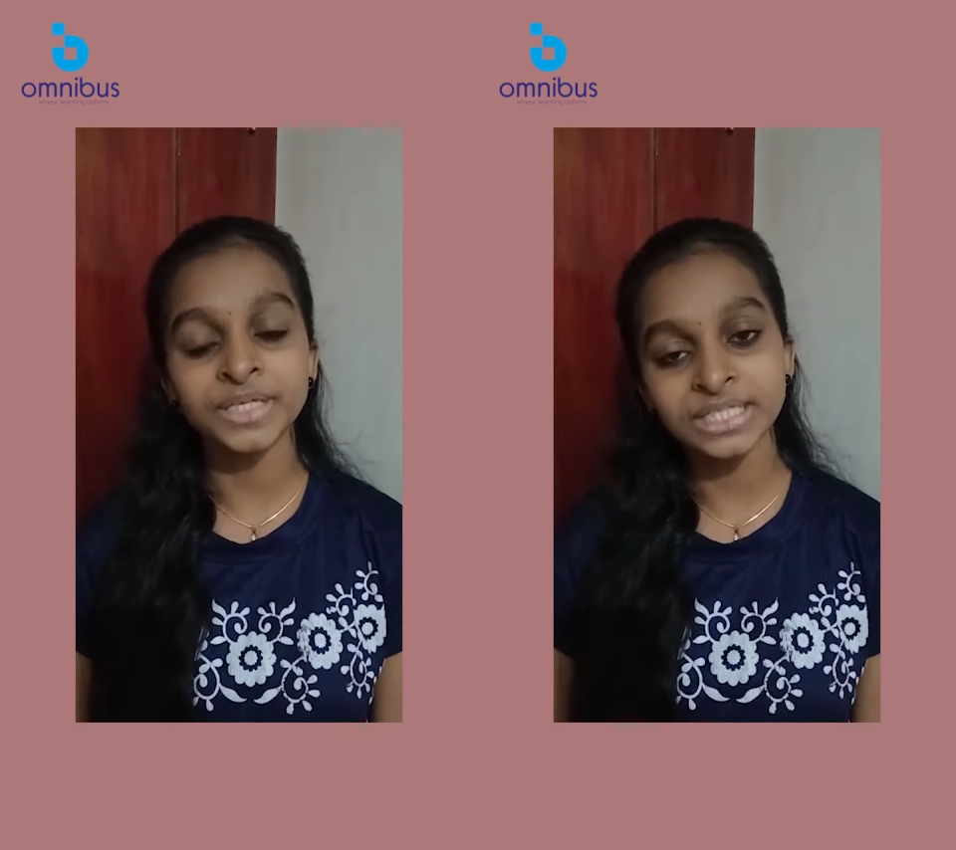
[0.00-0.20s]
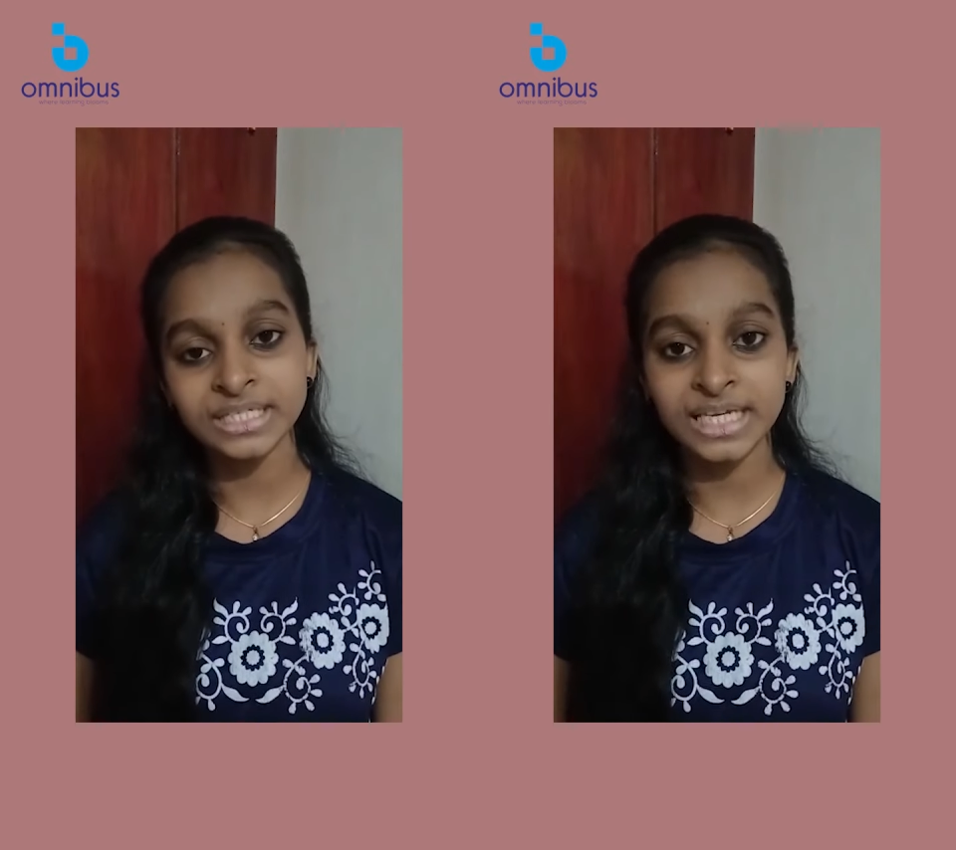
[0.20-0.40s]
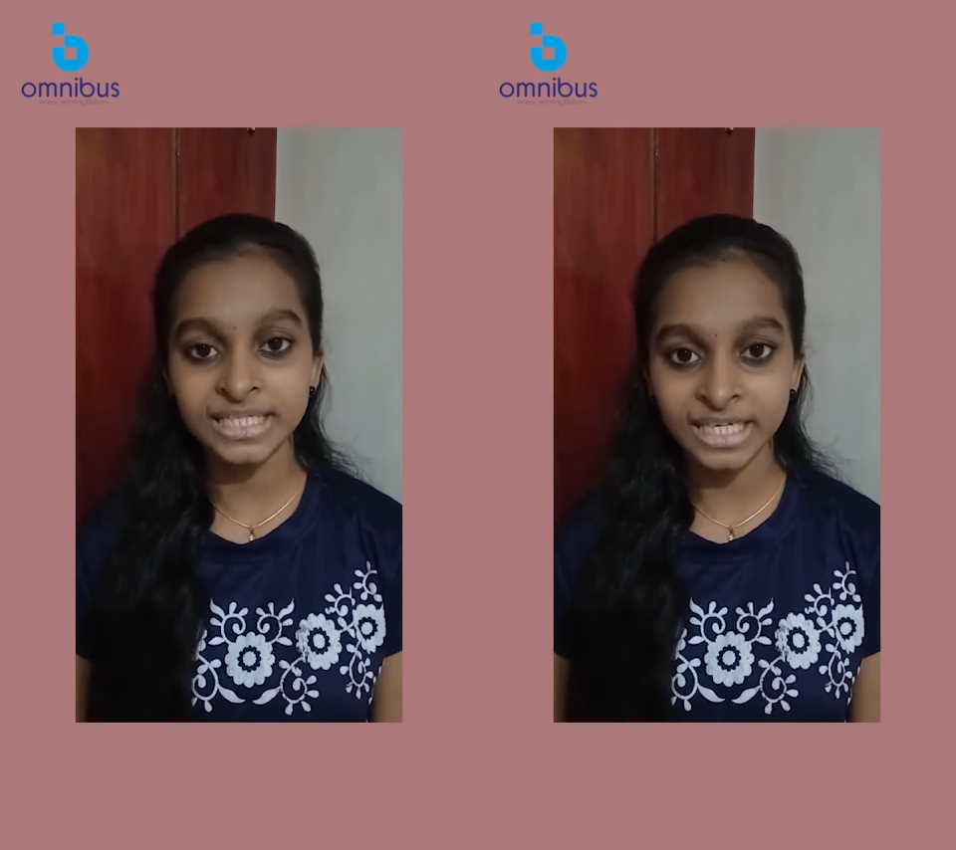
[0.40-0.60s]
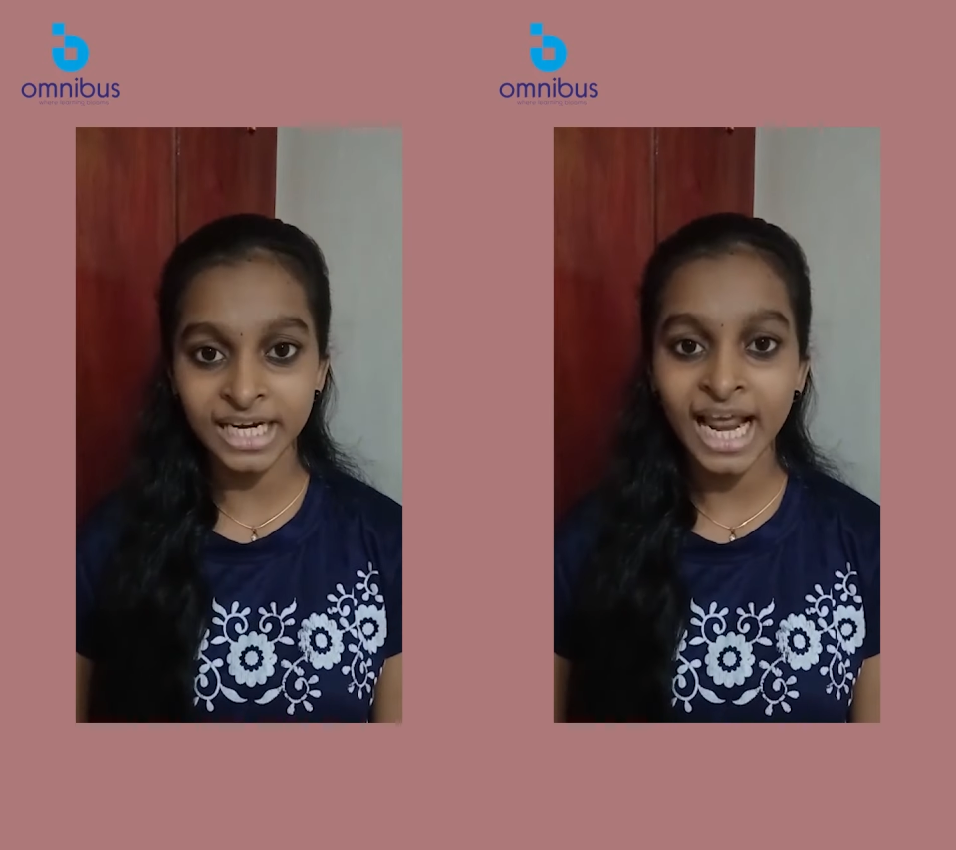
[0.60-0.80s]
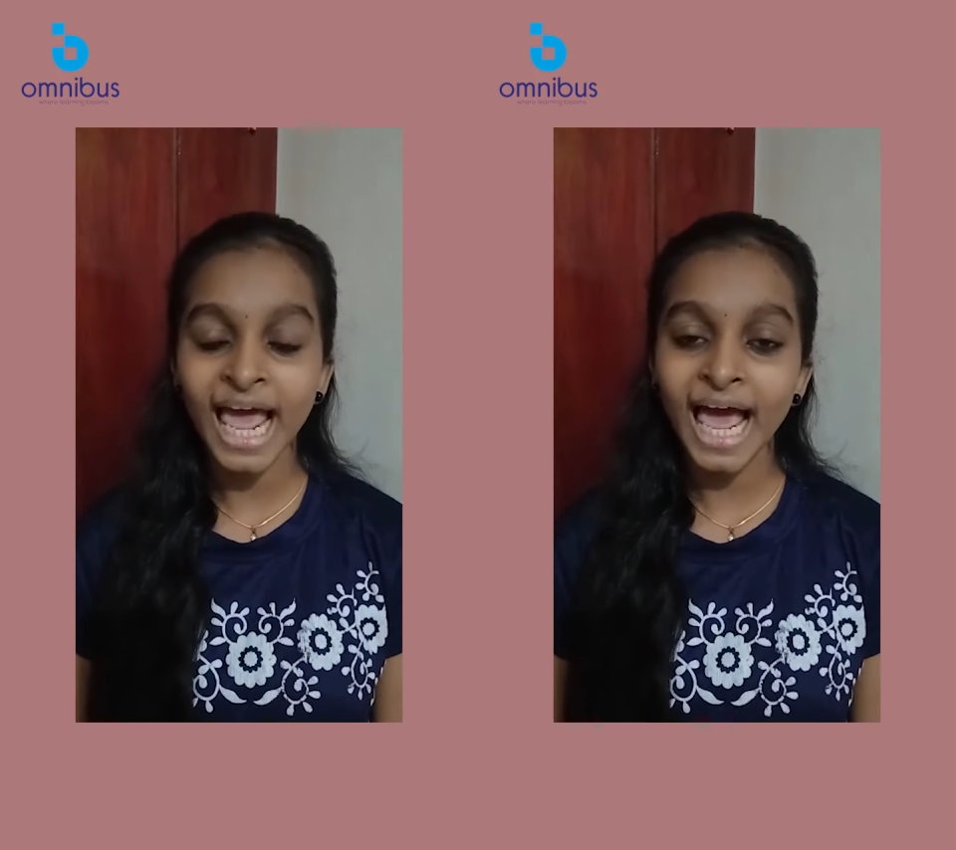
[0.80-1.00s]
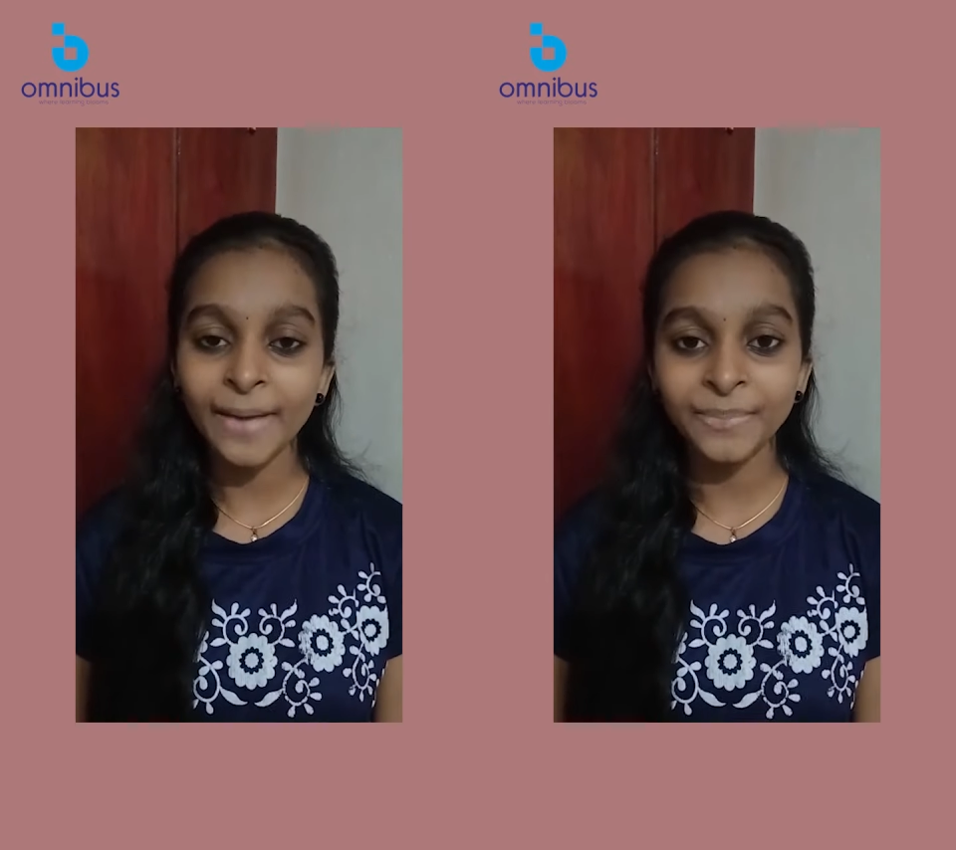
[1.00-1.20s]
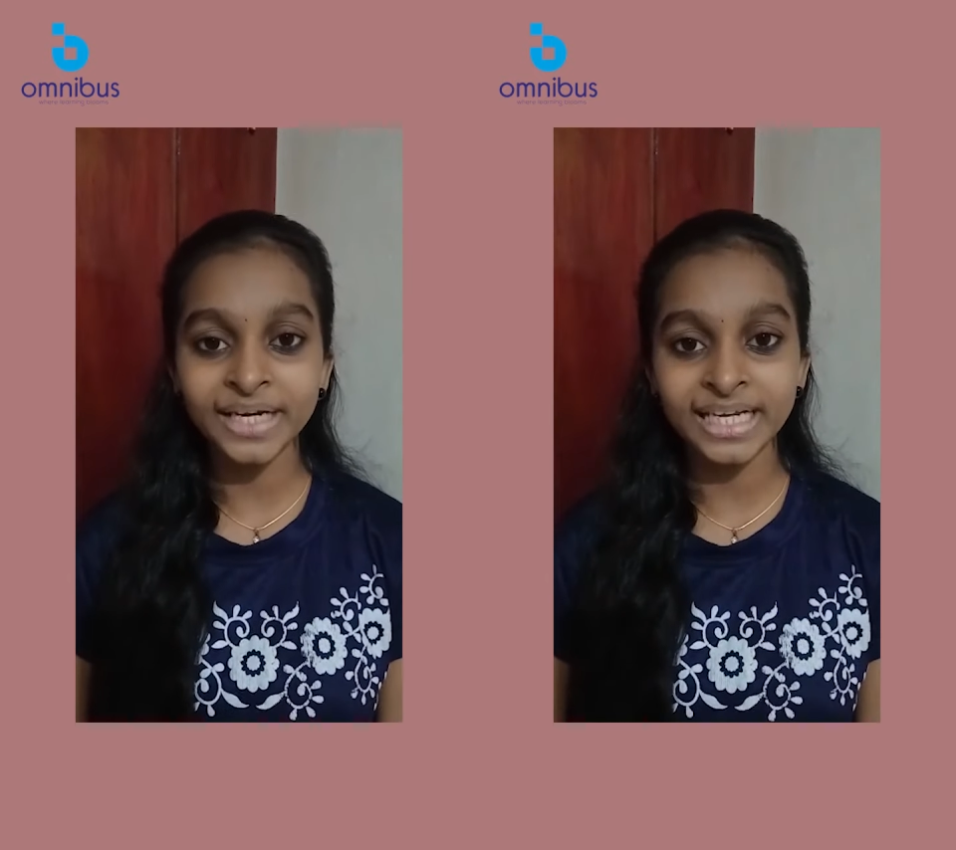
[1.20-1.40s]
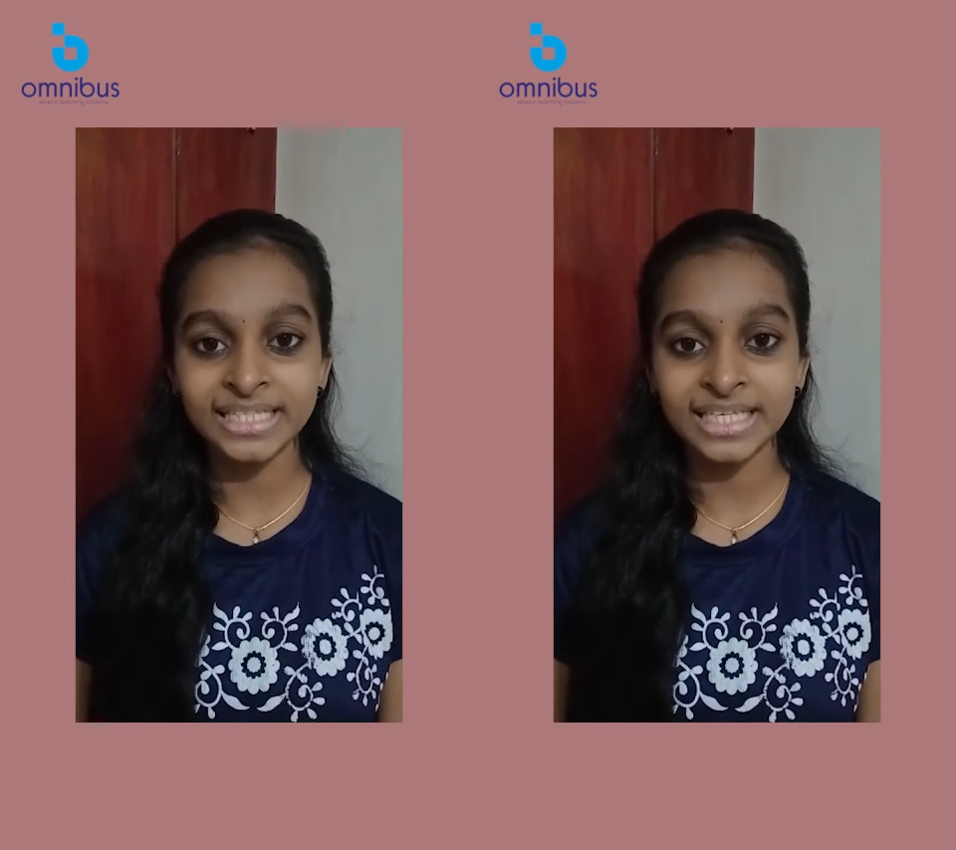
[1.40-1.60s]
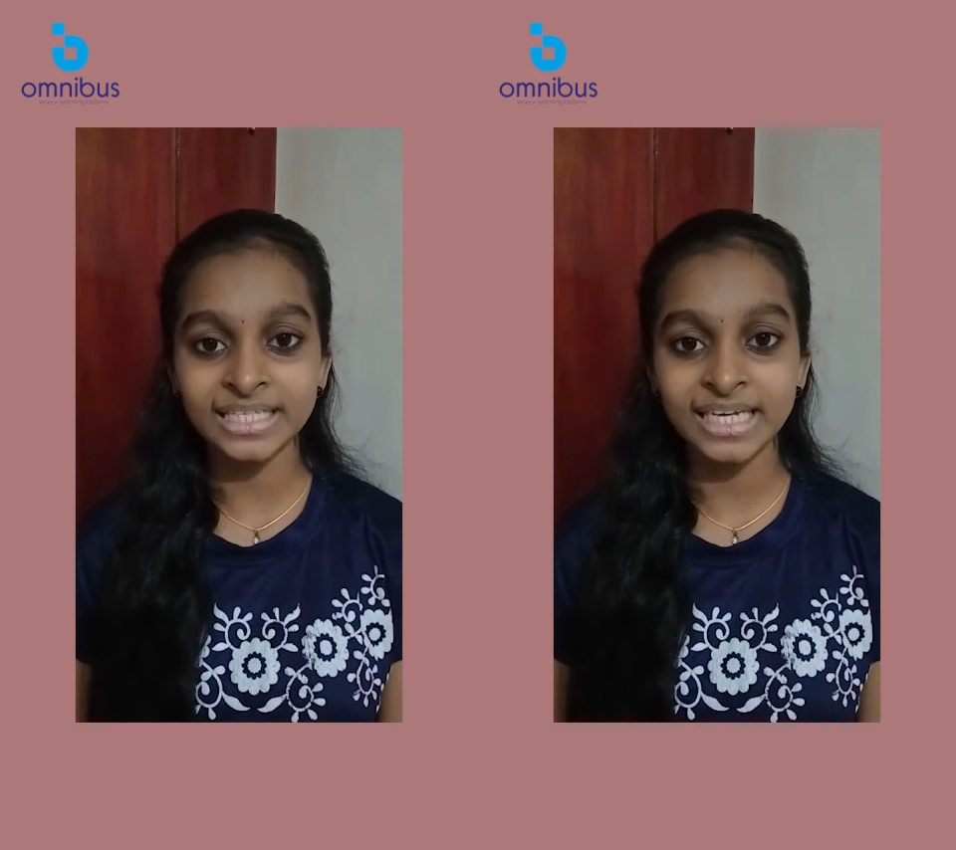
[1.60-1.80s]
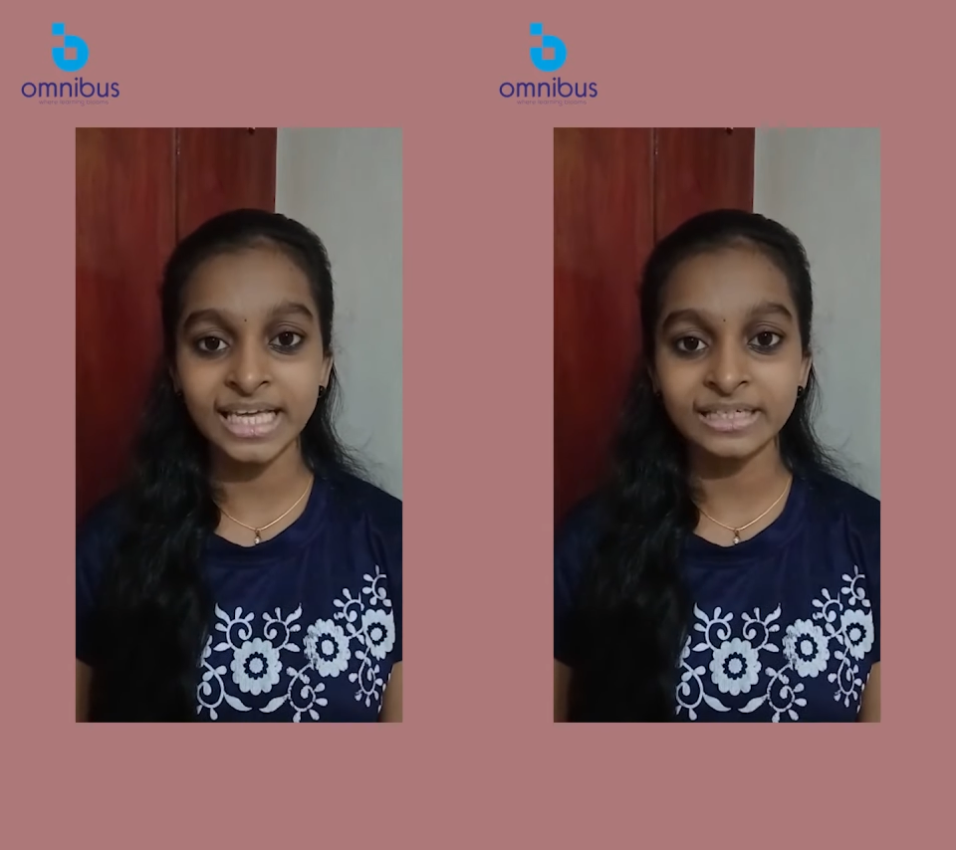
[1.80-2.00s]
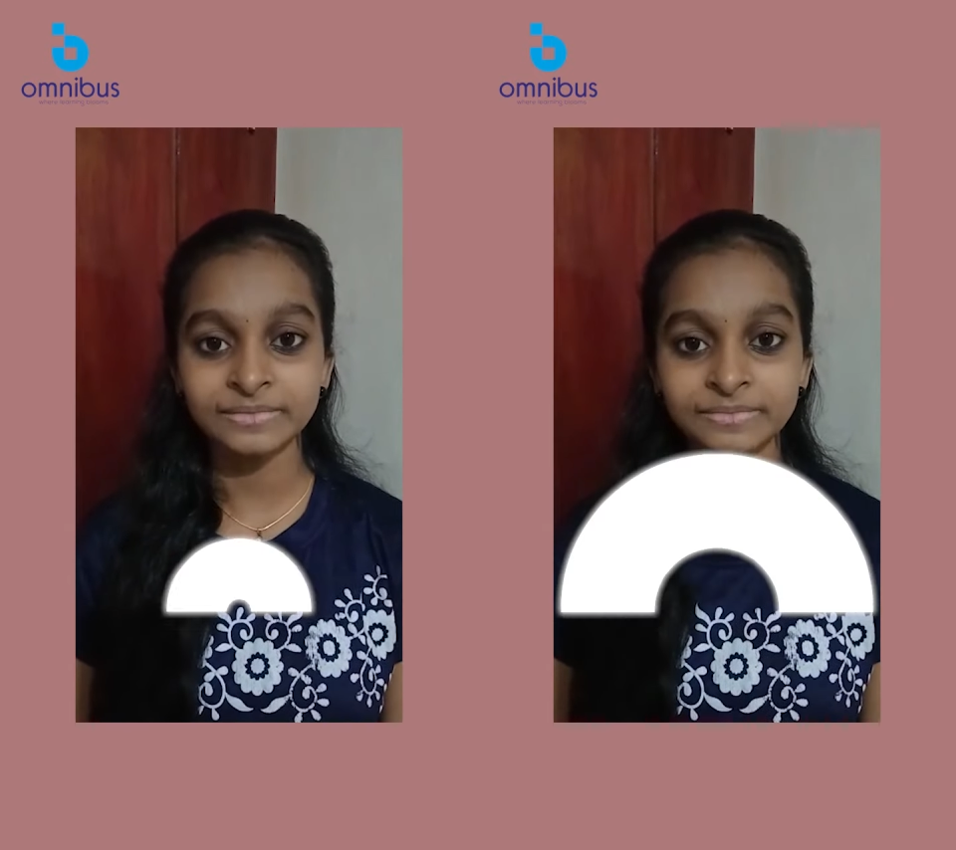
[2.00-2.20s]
best teacher. Happy Teacher's Day.